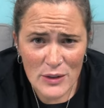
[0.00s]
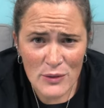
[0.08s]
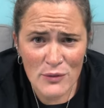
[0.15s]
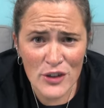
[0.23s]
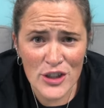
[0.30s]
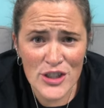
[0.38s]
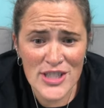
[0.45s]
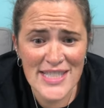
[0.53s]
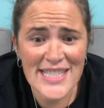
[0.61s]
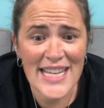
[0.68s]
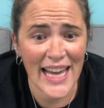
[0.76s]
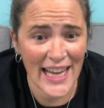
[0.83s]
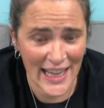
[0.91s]
verse
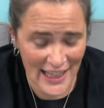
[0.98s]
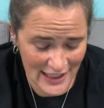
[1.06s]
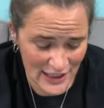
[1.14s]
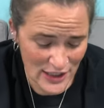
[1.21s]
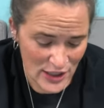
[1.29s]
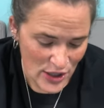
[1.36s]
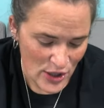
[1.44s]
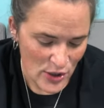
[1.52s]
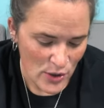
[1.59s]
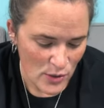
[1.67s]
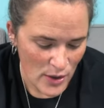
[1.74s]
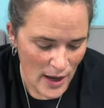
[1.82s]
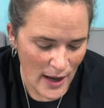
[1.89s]
10,
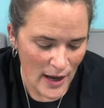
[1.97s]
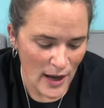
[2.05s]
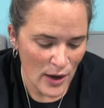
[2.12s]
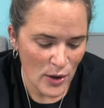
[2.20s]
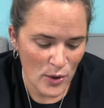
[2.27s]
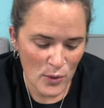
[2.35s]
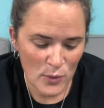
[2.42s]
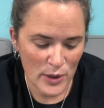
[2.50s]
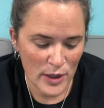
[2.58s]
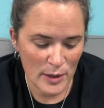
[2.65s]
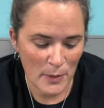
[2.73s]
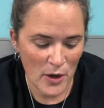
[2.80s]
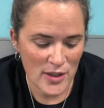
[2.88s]
uh,
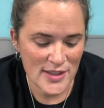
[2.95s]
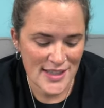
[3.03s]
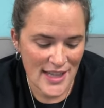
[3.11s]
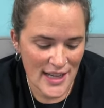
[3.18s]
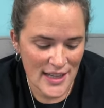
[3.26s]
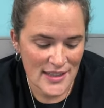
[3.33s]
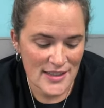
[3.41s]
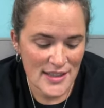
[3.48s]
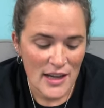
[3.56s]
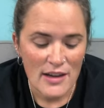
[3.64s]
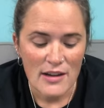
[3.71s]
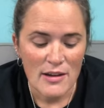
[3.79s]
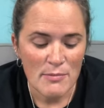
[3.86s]
where Paul says,
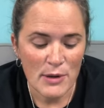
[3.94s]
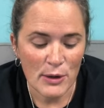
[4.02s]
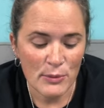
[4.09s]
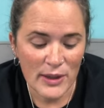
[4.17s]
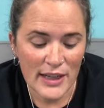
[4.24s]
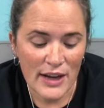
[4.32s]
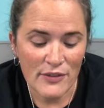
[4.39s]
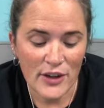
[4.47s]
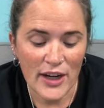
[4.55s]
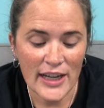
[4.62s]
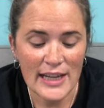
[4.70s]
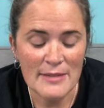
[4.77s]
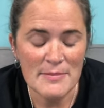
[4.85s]
but whatever
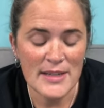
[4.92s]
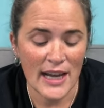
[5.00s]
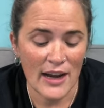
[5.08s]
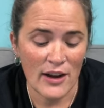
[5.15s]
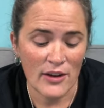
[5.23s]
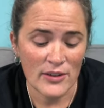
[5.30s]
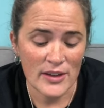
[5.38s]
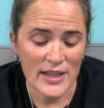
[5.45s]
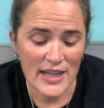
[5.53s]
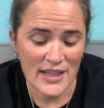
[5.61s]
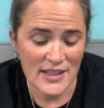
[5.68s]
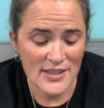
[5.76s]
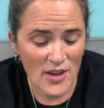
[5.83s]
I am now,
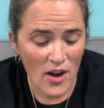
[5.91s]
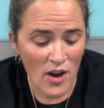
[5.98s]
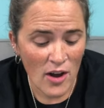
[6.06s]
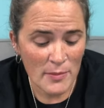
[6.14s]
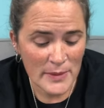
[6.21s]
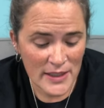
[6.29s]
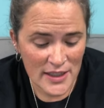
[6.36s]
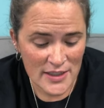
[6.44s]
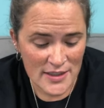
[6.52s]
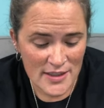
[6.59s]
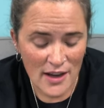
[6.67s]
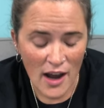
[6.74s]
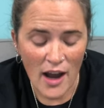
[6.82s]
it is all
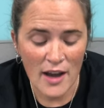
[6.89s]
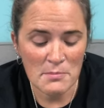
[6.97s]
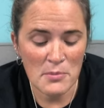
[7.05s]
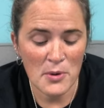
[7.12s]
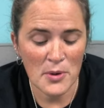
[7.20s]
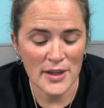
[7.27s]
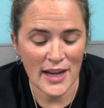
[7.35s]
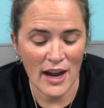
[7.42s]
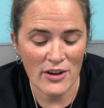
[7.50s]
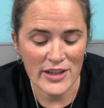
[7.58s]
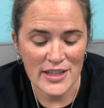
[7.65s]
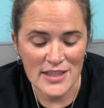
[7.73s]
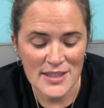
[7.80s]
because God poured
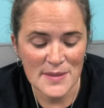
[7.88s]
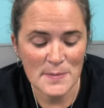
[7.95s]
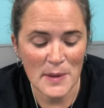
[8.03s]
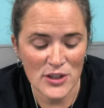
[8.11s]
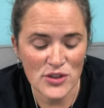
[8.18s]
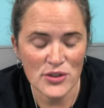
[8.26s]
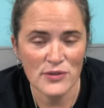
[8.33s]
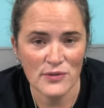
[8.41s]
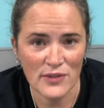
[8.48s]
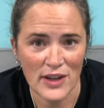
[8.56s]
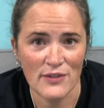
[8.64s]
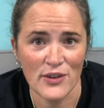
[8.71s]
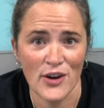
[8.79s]
out his special
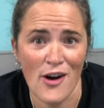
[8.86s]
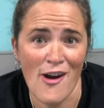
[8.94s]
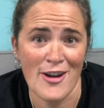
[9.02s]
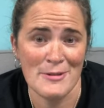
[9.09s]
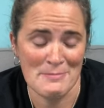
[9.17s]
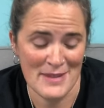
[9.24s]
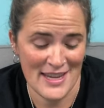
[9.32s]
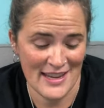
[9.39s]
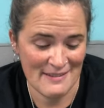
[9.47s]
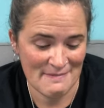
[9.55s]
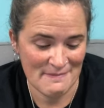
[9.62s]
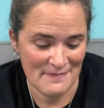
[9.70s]
favor on me.